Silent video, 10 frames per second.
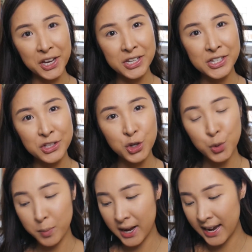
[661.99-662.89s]
to
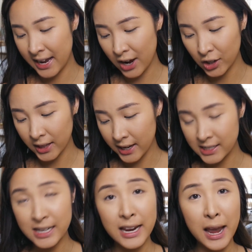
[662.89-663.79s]
continue my online
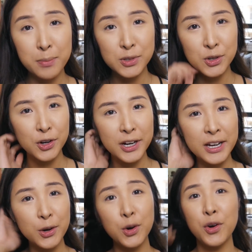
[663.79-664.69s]
dating app
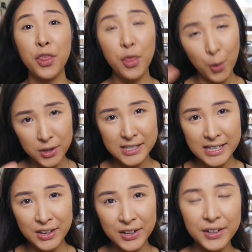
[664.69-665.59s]
story or thoughts